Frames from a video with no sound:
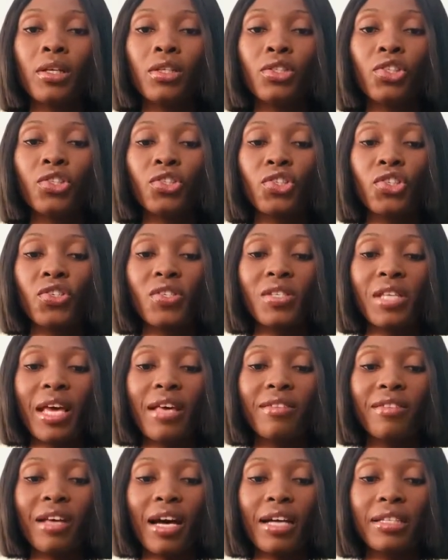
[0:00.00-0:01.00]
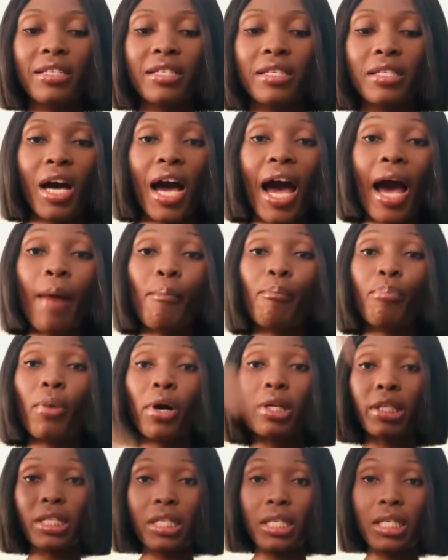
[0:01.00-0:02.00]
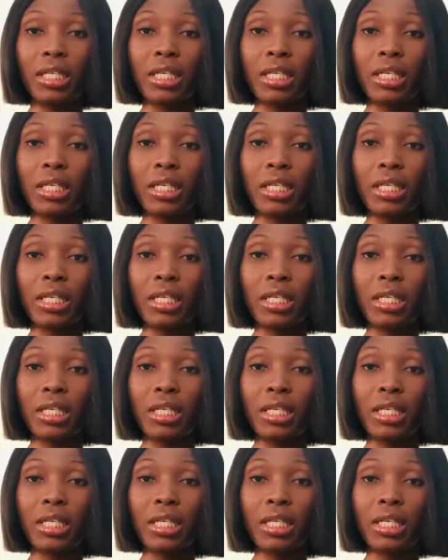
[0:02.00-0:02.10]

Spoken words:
she said that her body.